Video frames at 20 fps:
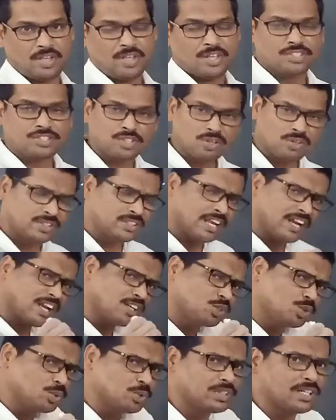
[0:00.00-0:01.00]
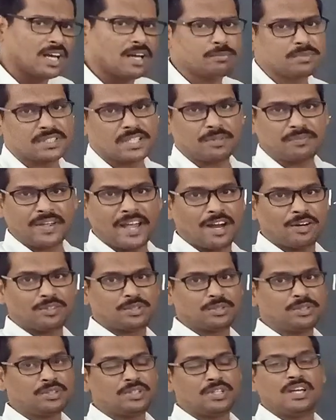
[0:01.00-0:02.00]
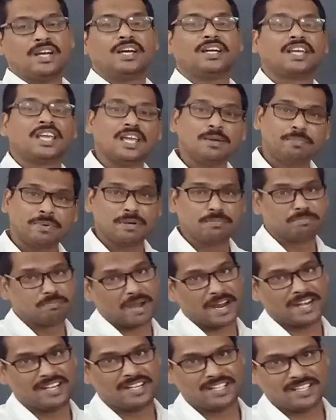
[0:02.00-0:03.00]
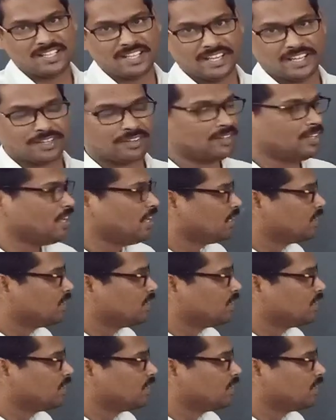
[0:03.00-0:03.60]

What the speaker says: So there are two terms that we have to keep in mind here.